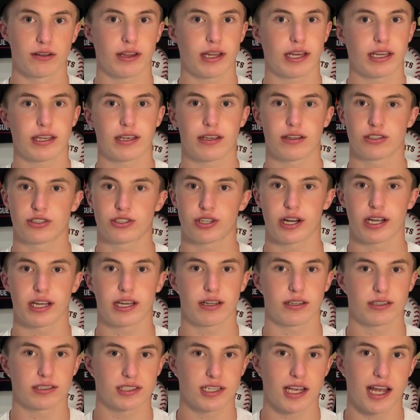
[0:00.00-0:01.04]
like striking
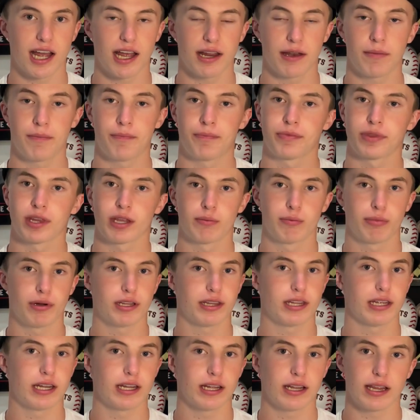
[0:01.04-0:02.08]
outside,
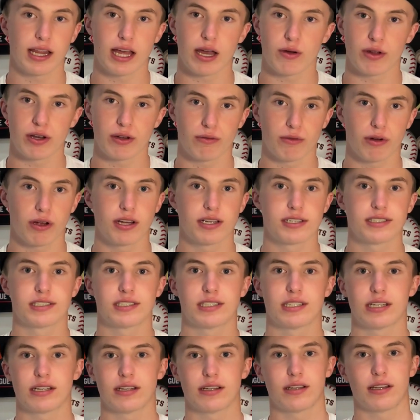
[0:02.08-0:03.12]
but they didn't allow any runs,
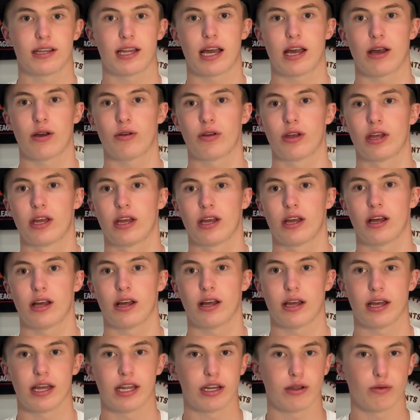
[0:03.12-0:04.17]
didn't allow
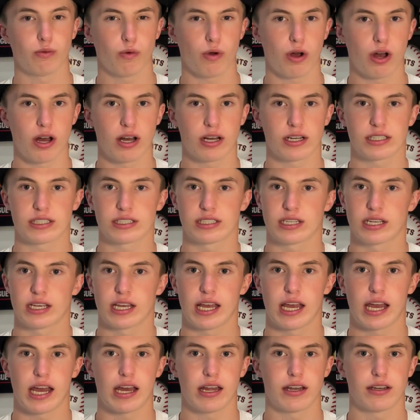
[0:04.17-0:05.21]
any walks,
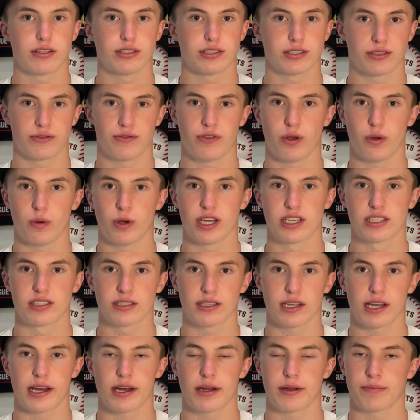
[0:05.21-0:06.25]
had just a few hits
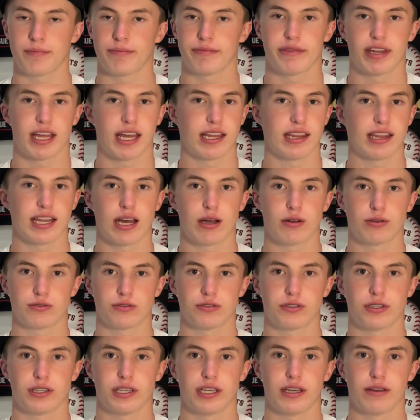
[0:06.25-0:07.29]
allowed, and that was
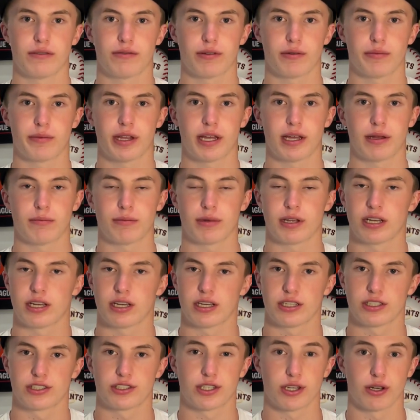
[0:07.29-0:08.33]
really it from them.
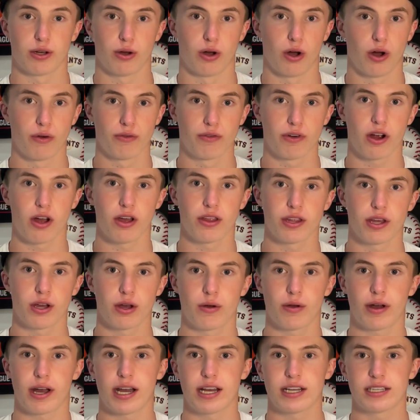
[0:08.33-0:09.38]
So overall,
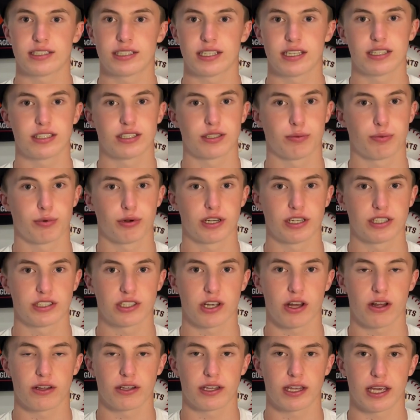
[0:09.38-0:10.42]
though, I'd say this is a pretty
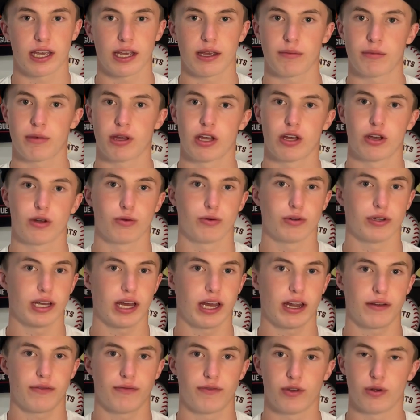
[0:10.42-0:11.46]
solid game. We
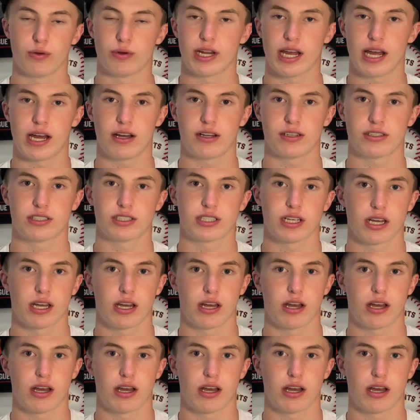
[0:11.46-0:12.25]
had a few downs.